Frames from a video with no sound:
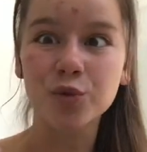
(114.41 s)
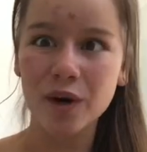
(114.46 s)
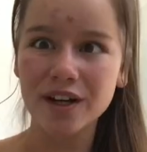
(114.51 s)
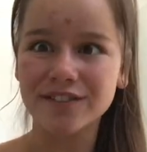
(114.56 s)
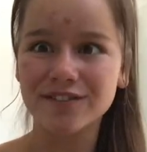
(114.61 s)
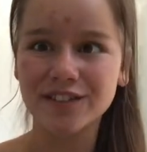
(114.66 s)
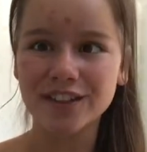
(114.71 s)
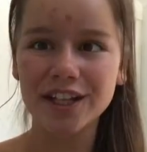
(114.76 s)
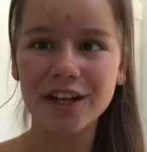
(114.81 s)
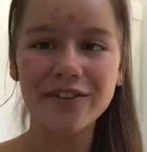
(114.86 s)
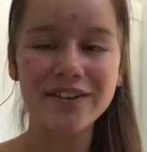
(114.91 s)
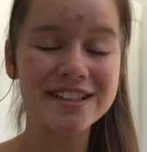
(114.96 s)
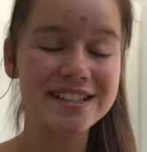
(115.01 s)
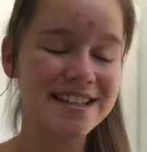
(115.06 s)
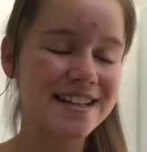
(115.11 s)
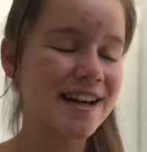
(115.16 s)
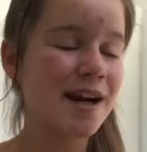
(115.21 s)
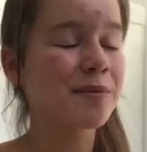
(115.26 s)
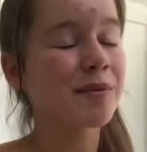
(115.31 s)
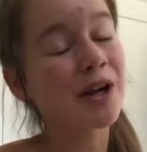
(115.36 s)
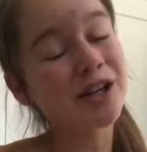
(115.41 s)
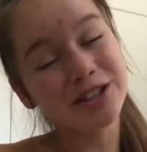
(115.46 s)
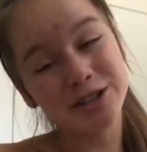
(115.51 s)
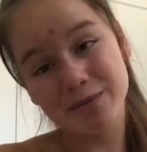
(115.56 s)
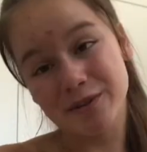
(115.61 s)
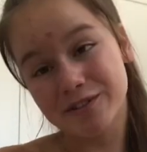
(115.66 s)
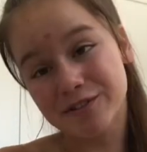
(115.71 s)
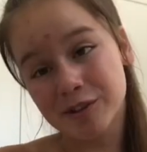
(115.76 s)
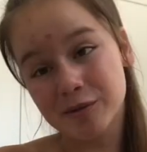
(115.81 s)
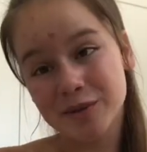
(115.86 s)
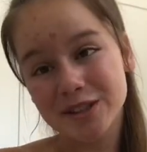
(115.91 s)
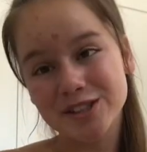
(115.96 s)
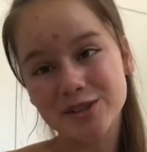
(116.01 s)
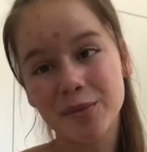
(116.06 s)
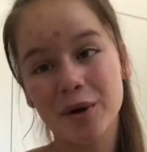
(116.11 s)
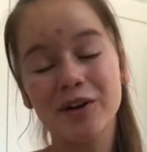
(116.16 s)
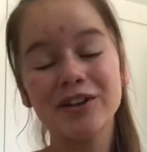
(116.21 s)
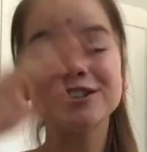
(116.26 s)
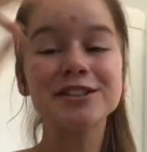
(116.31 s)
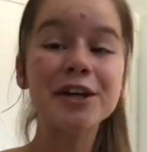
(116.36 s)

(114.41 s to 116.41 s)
what video is that I'm going to be filming tomorrow.